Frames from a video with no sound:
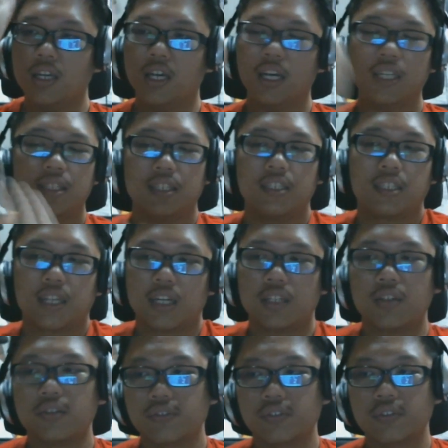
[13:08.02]
I think
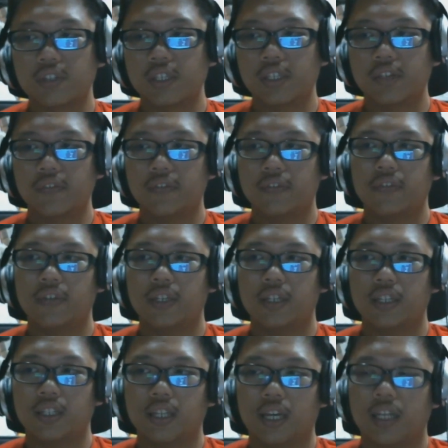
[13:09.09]
I'll also leave
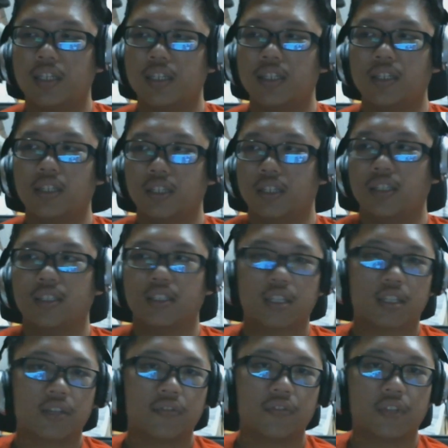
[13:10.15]
that list,
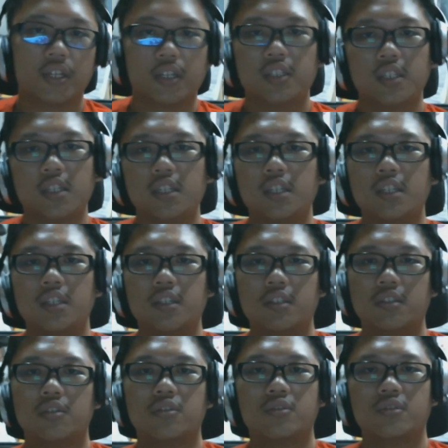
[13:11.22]
like if there's
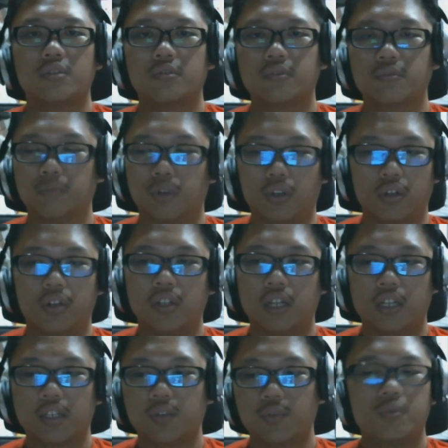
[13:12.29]
any, you know, small,
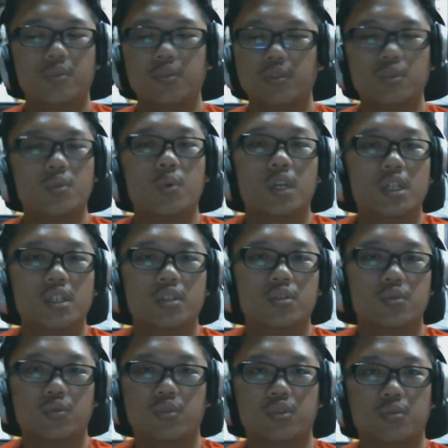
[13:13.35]
like newer
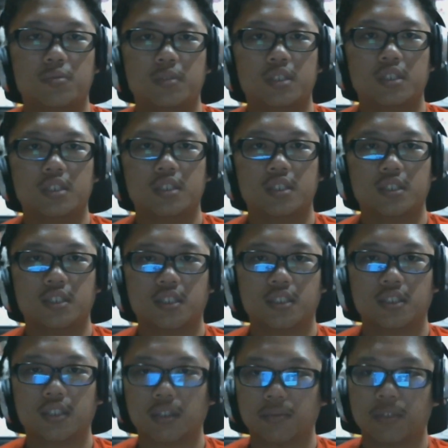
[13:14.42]

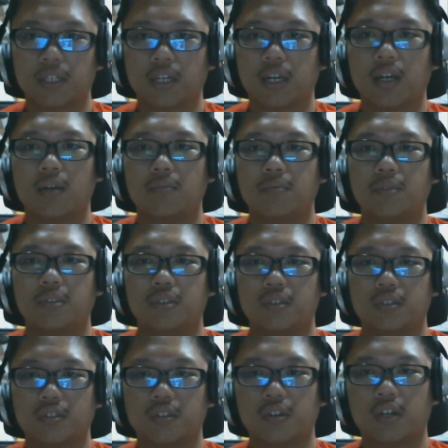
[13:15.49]
YouTubers coming up,
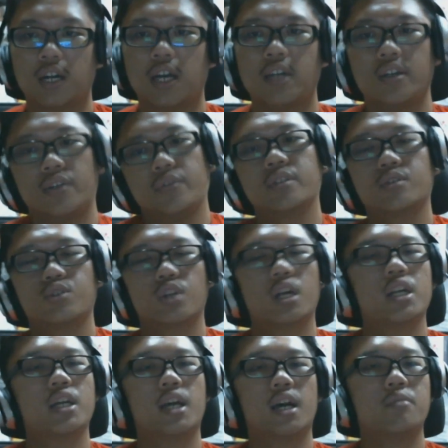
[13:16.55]
and you know, I always
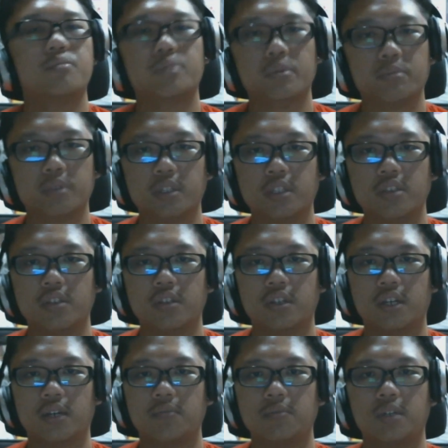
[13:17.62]
try to help people, you know,
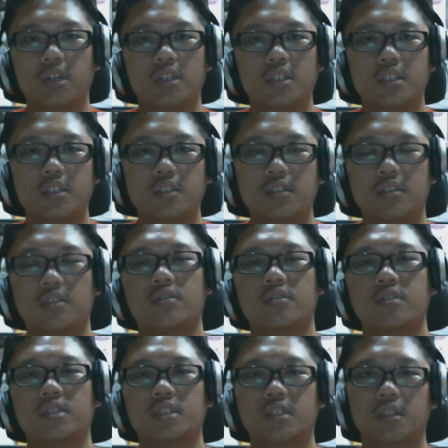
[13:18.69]
I'm not, you
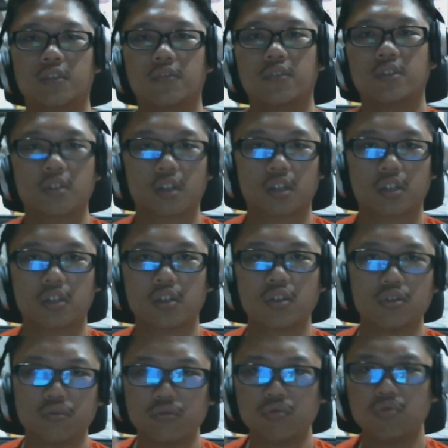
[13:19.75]
know, stiff and like,
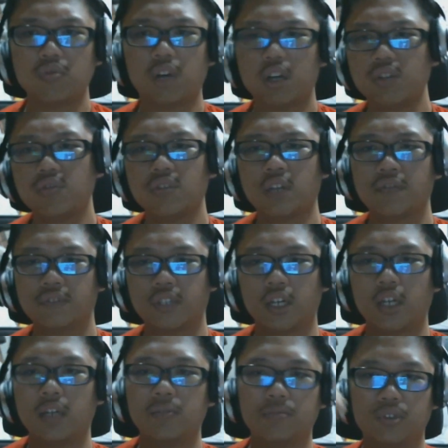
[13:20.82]
oh, I don't have
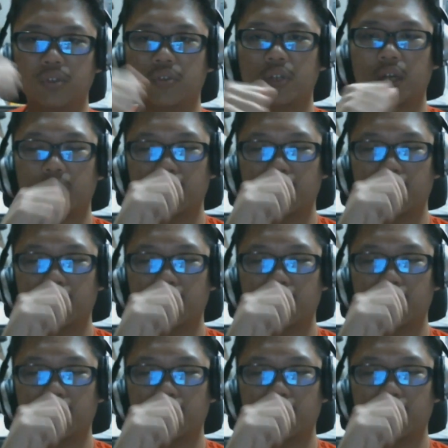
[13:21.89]
time to help